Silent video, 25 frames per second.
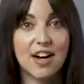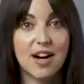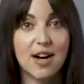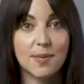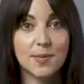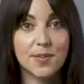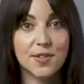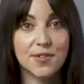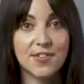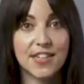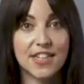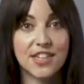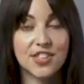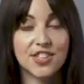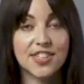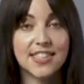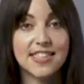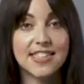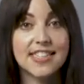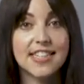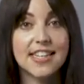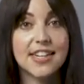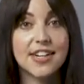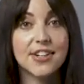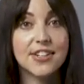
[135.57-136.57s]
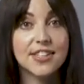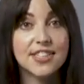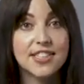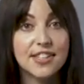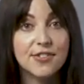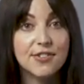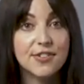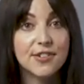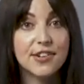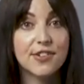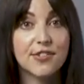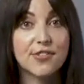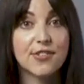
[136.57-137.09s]
observations that are
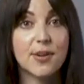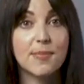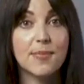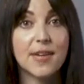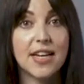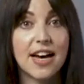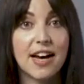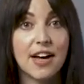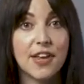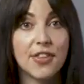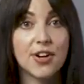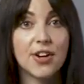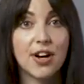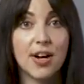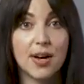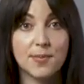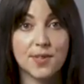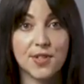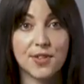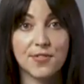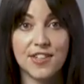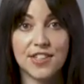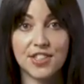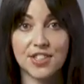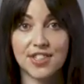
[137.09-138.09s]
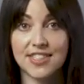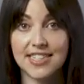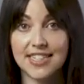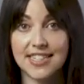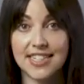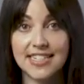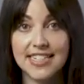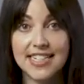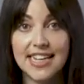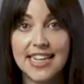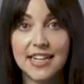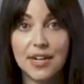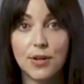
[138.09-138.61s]
different from the other observations in
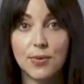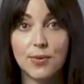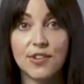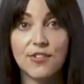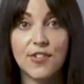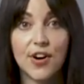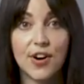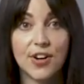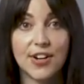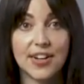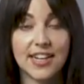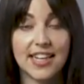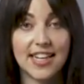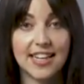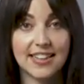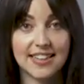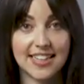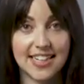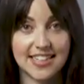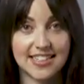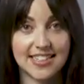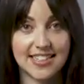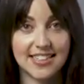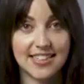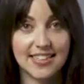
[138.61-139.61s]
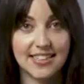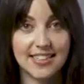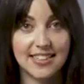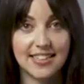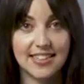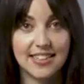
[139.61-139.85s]
data we've already collected.